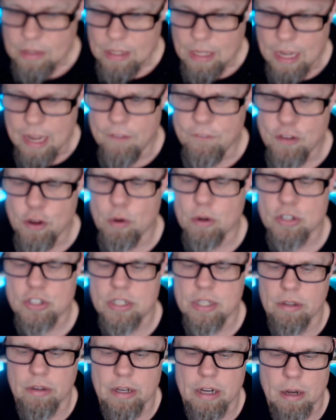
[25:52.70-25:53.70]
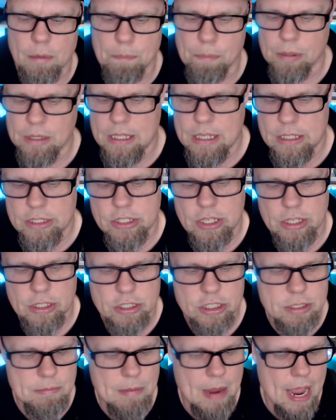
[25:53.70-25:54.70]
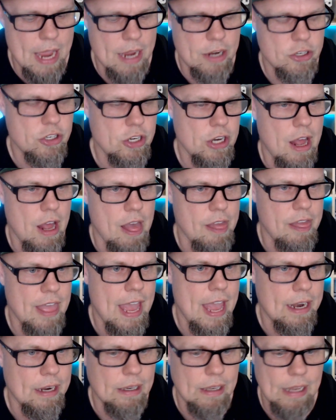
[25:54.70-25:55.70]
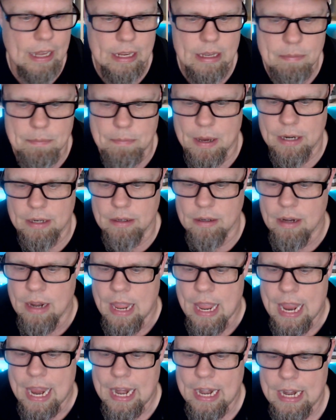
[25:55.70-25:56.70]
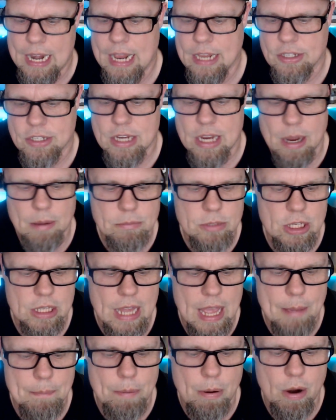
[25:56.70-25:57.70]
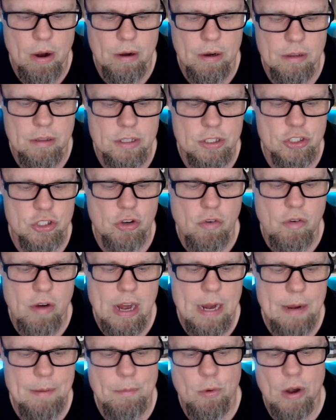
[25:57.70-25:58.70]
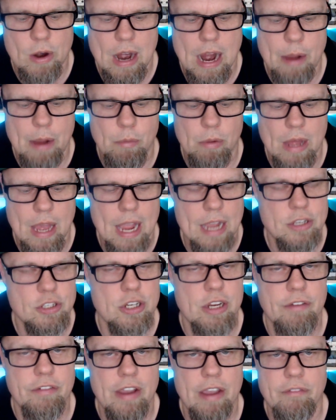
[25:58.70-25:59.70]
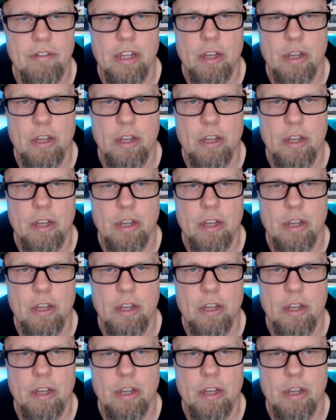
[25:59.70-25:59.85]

if you are still here, please smash that like button. It has come to that part of the stream where I will ask you if you have any